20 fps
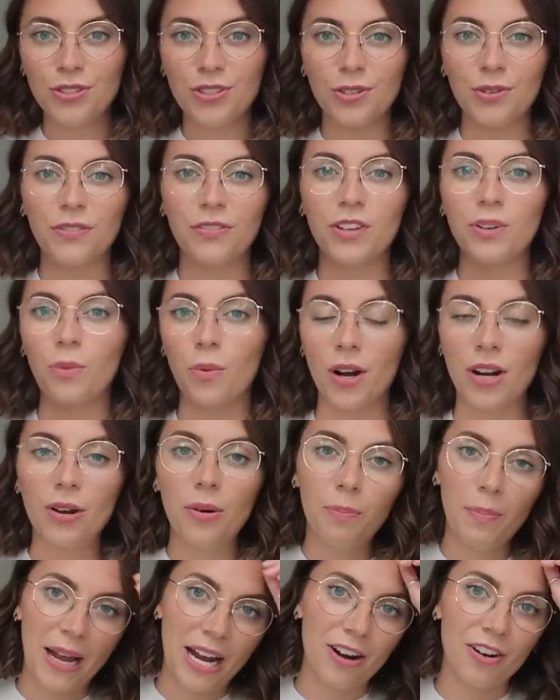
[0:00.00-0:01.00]
So if you want
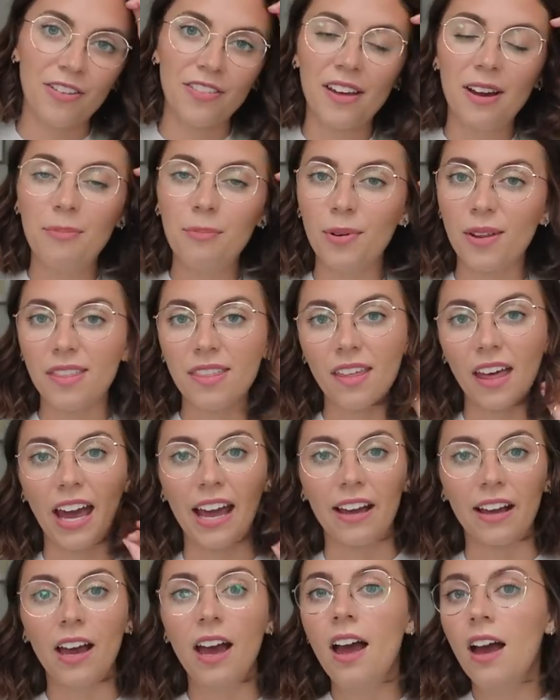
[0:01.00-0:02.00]
to pair them with
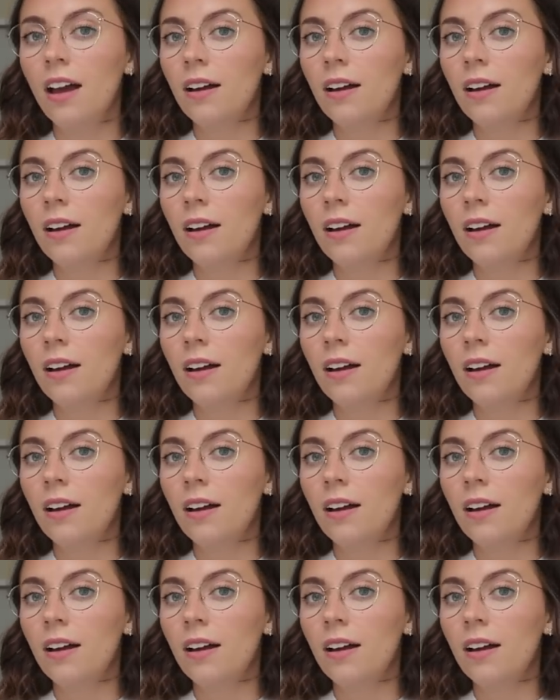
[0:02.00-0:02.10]
like